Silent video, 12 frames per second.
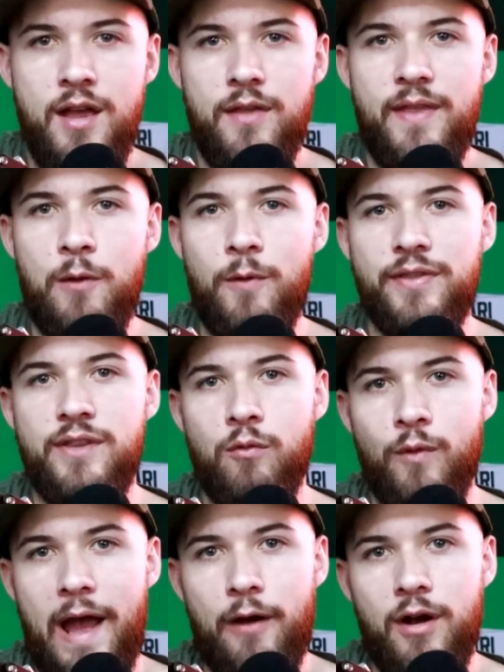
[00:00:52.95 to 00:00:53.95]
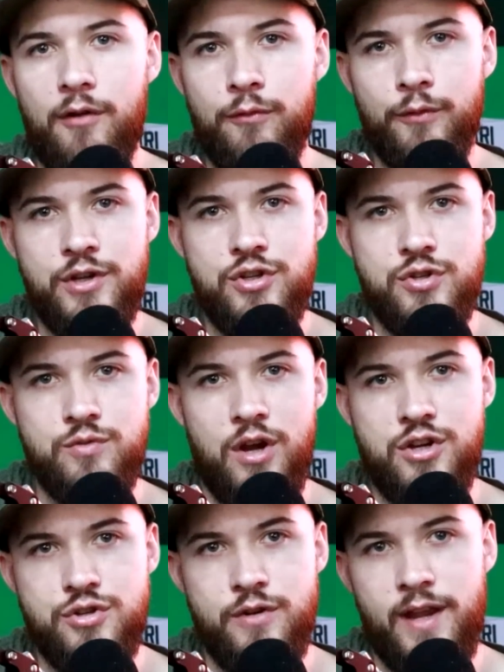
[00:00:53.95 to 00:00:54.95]
they went the route of
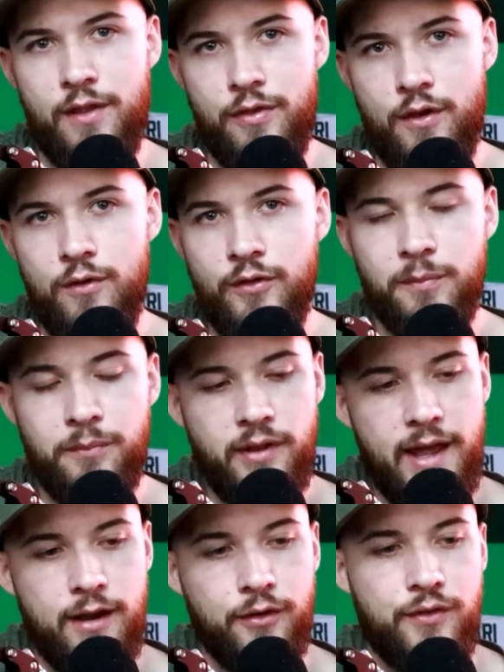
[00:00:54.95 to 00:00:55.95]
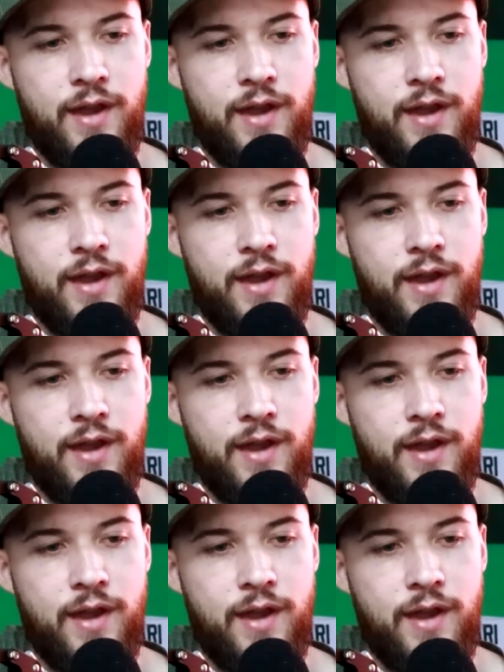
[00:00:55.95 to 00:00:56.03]
restructuring those players.